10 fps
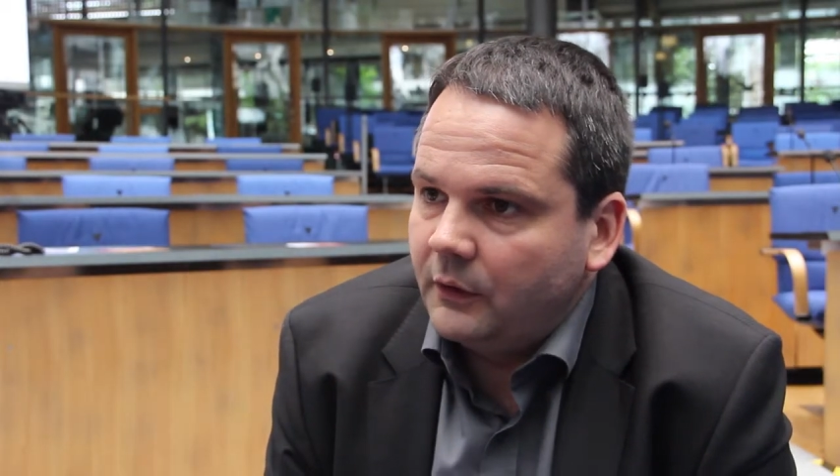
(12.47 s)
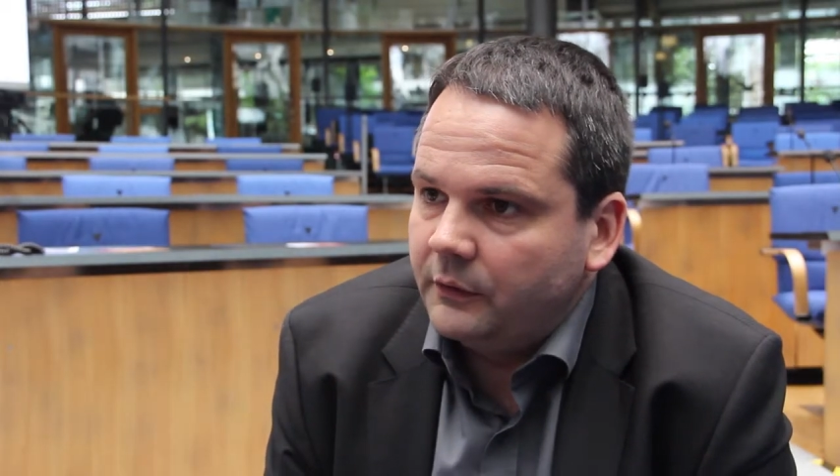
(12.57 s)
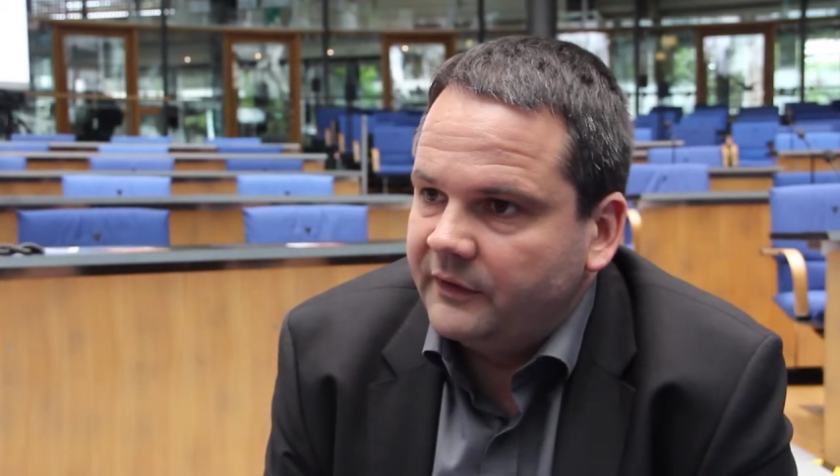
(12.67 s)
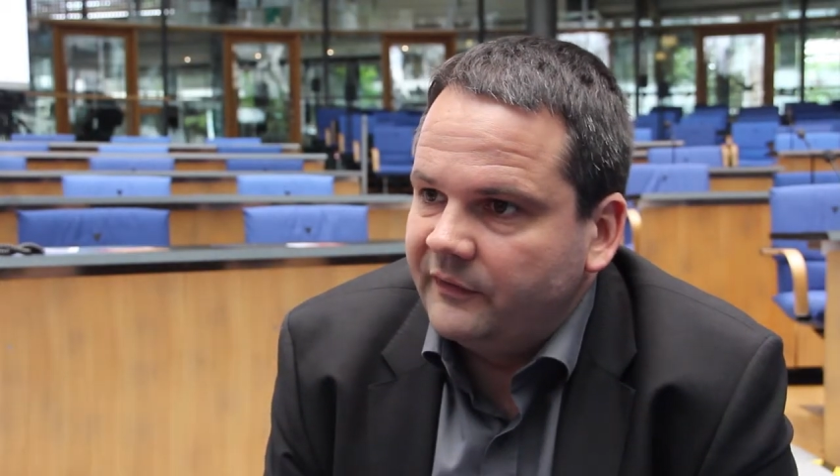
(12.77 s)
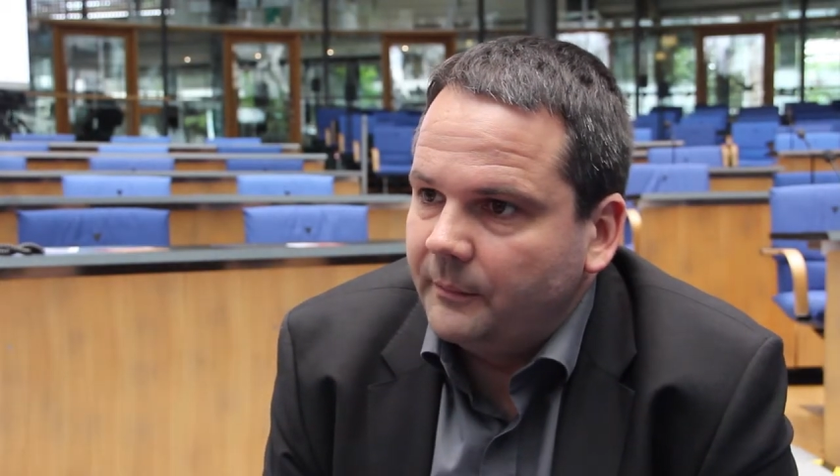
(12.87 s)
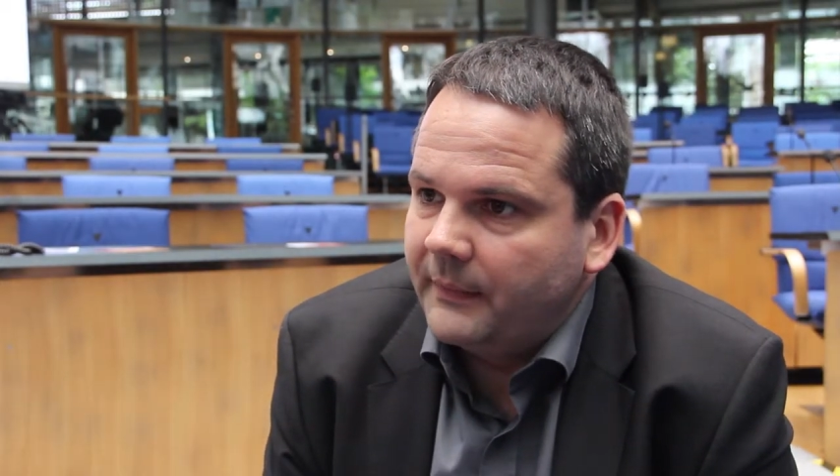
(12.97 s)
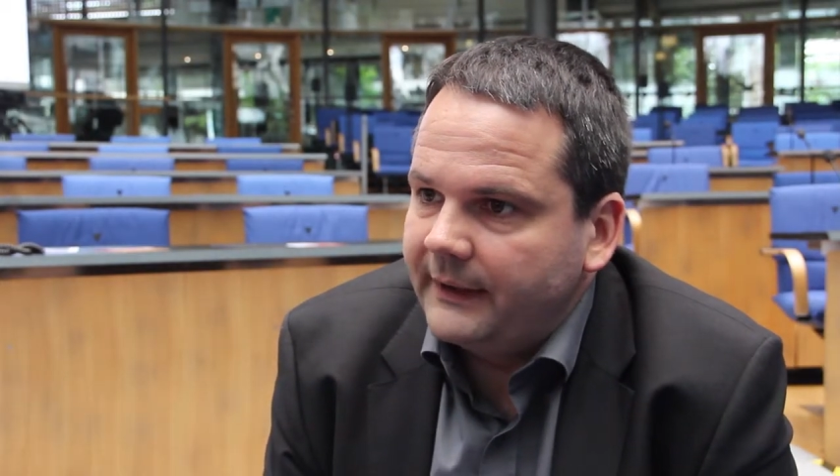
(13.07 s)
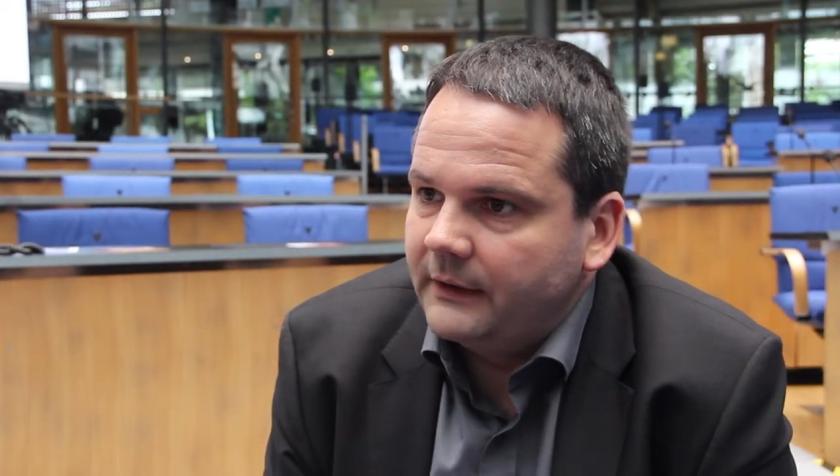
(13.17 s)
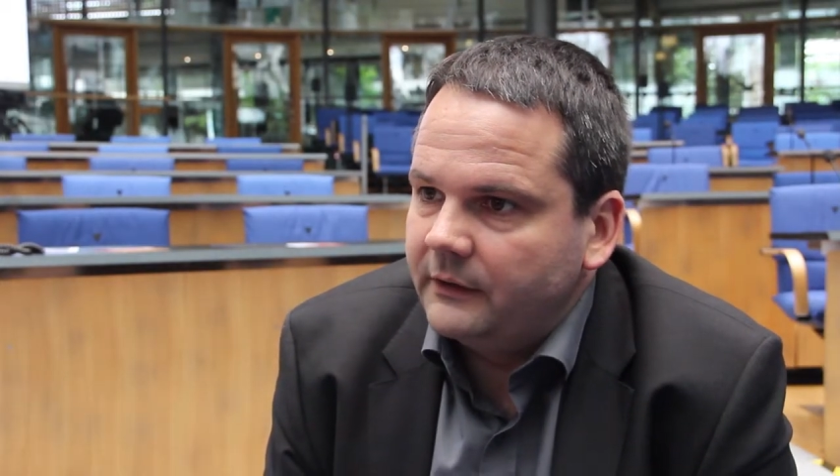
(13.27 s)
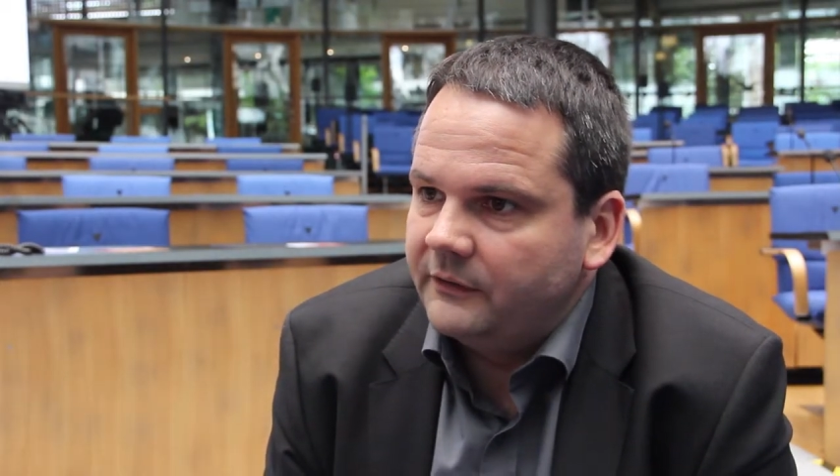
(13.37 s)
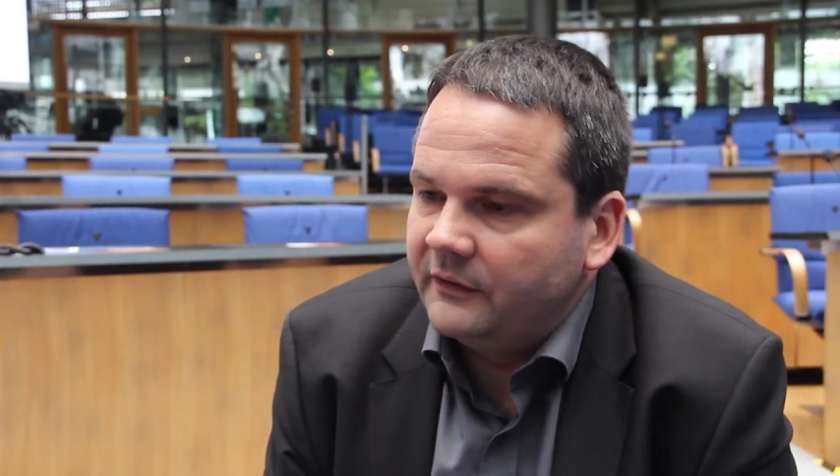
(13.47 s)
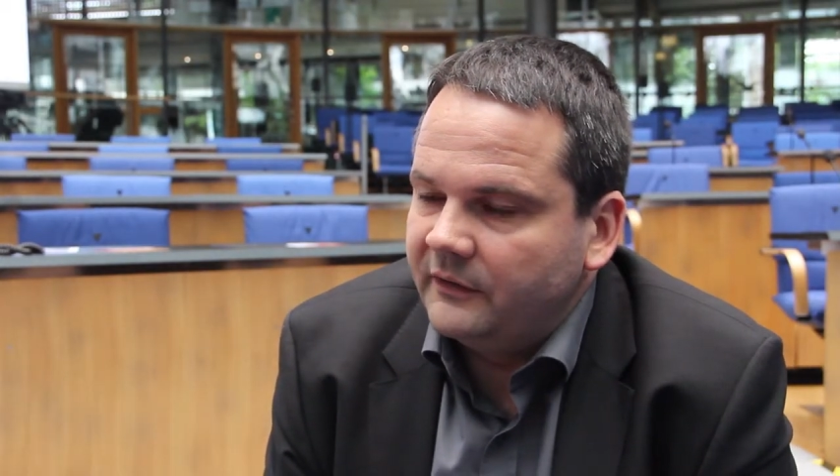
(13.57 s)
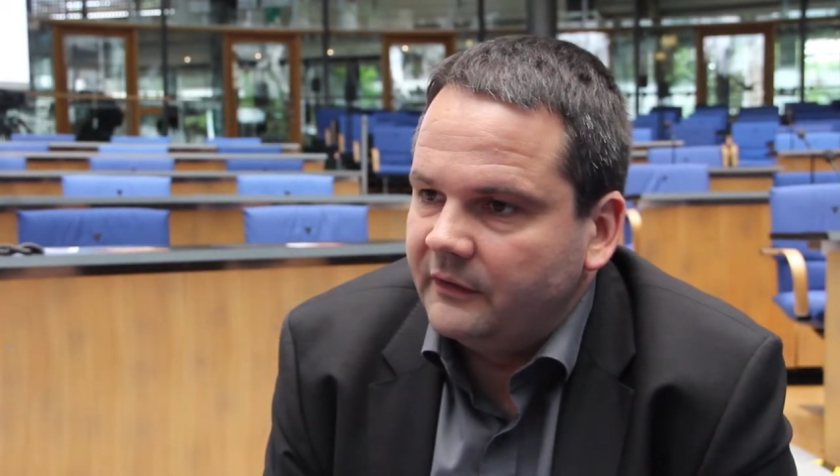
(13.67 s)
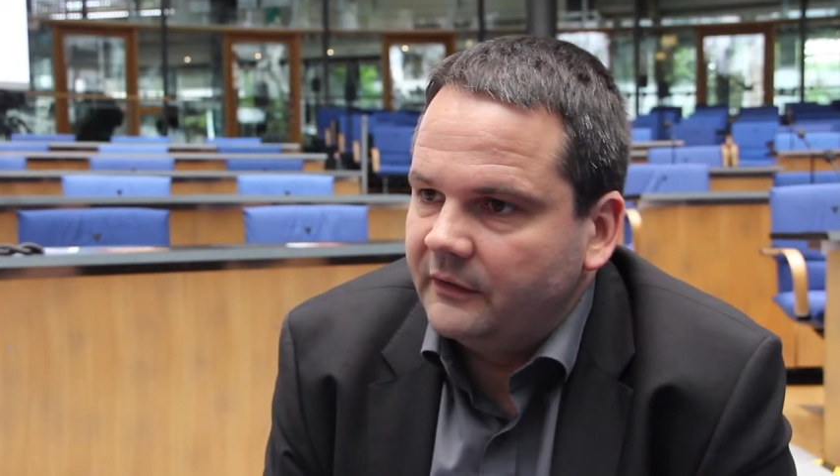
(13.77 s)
out if a mail is a